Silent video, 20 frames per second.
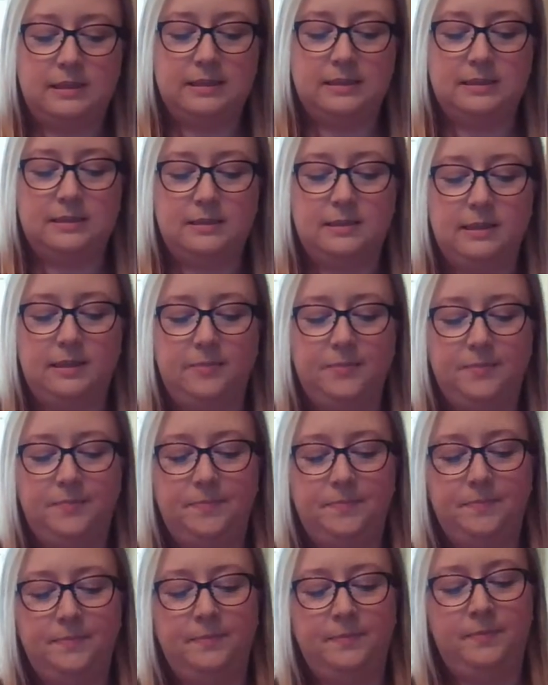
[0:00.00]
Let's see.
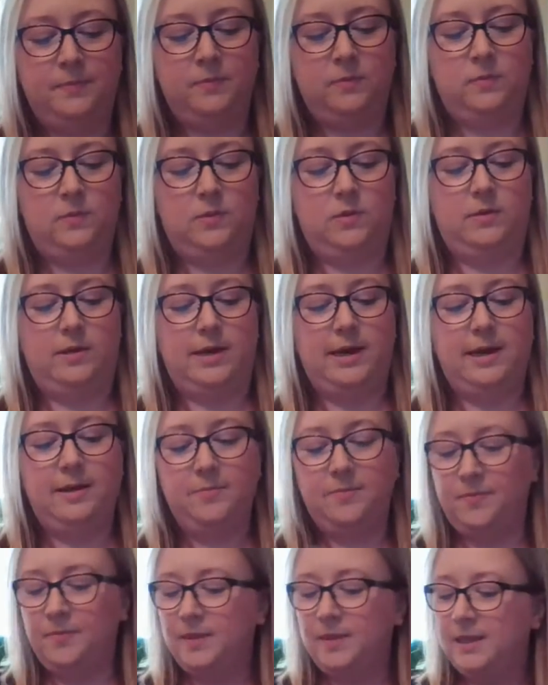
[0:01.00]

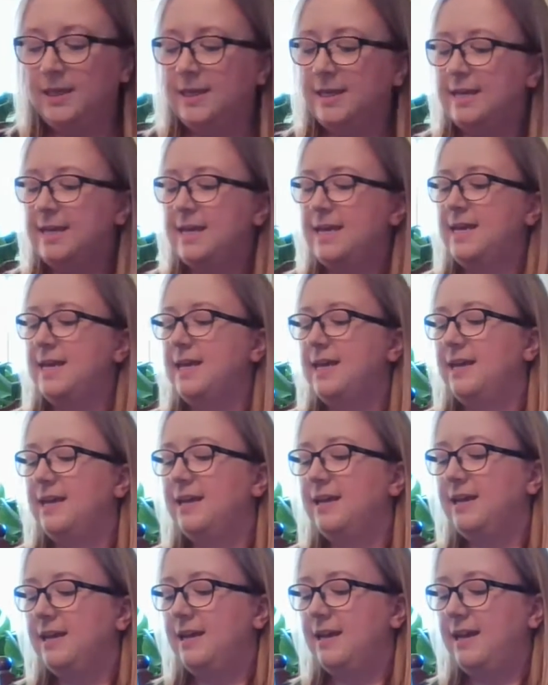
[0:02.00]
Okay.
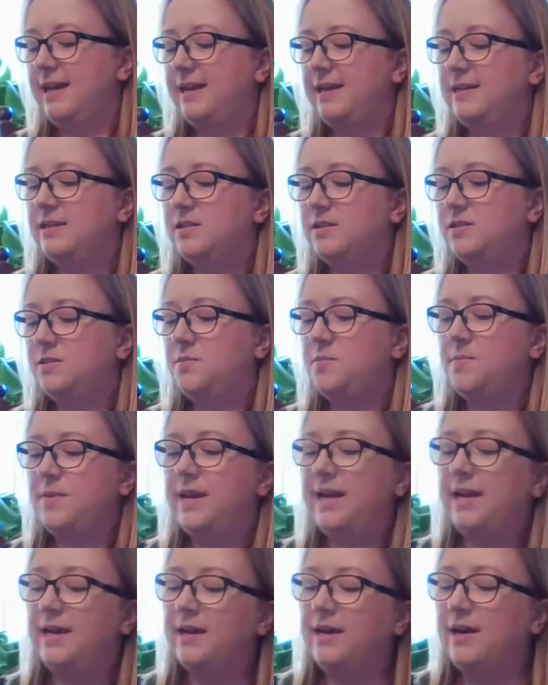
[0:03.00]
And to
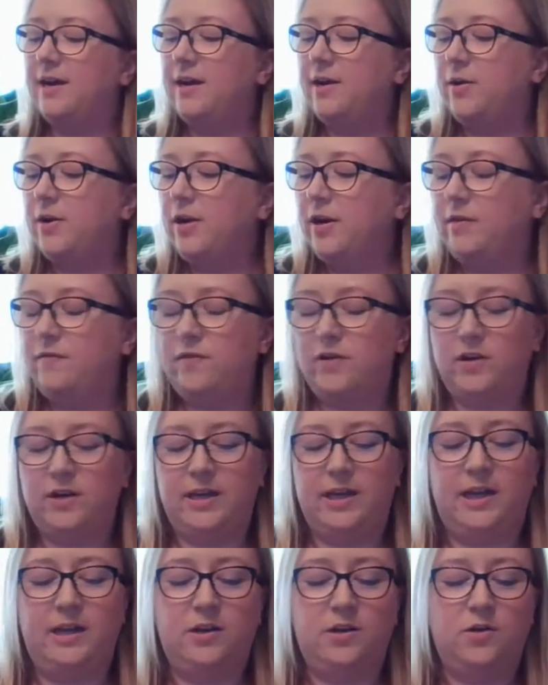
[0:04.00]
make our
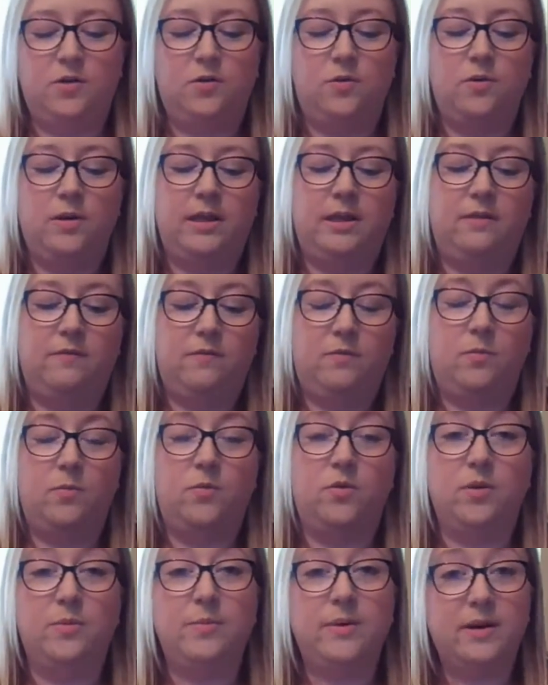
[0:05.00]
volcano even
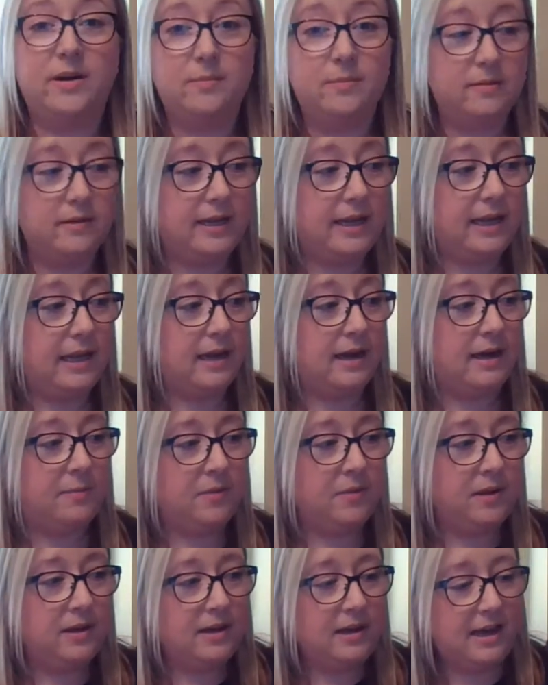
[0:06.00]
more bubbly,
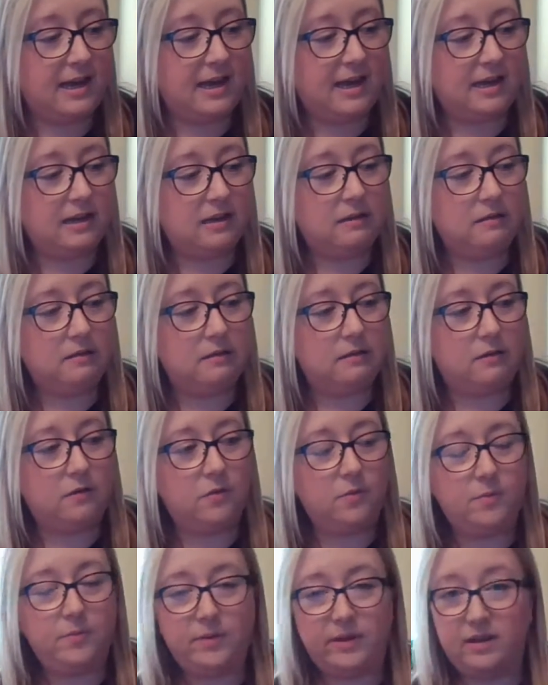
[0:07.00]
I'm going to add a
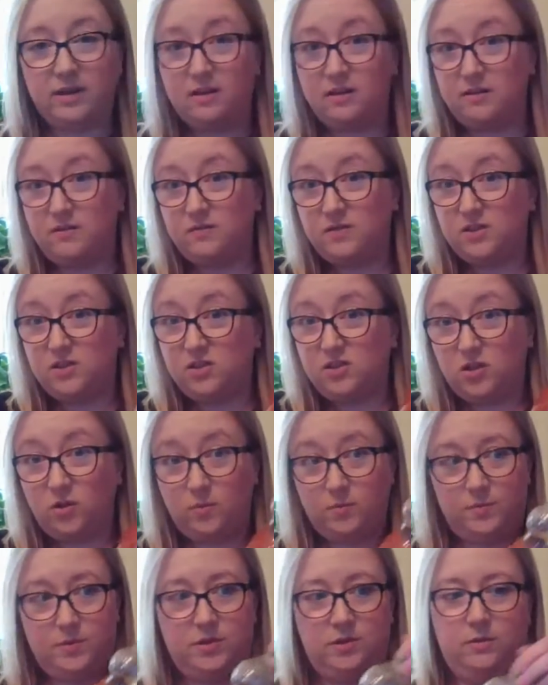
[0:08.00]
little bit of
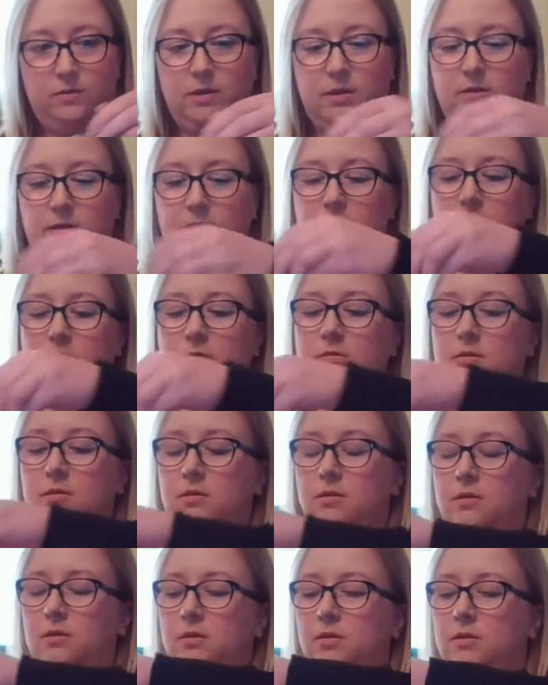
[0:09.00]
soap to it.
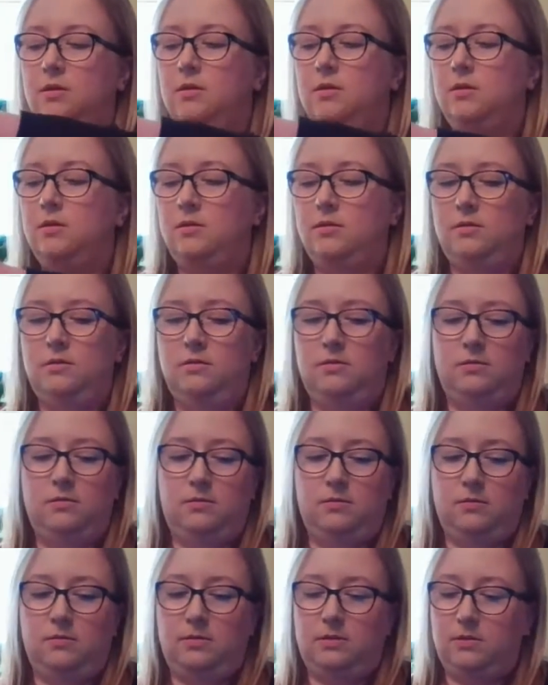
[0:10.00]

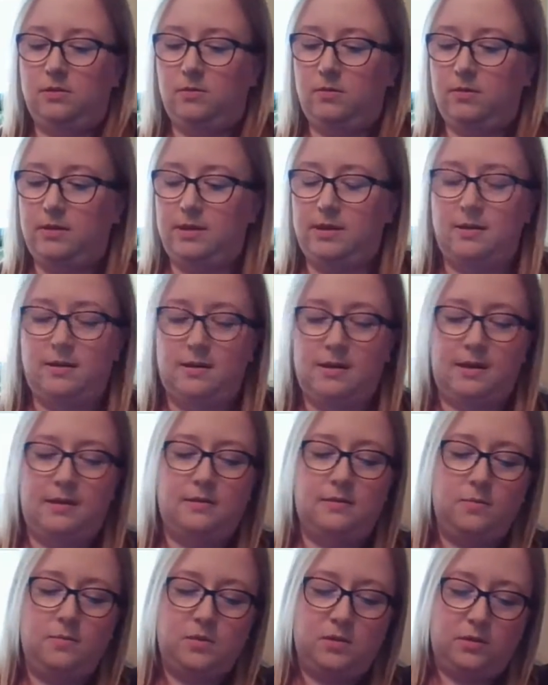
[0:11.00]
So let's go ahead and
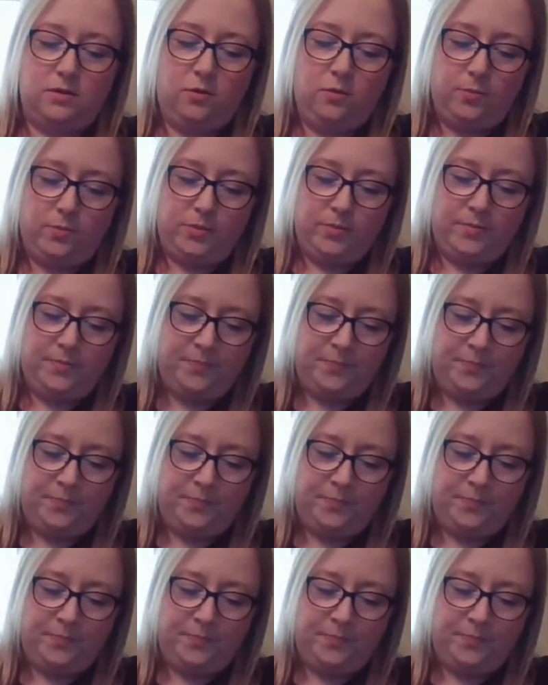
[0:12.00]
add some soap.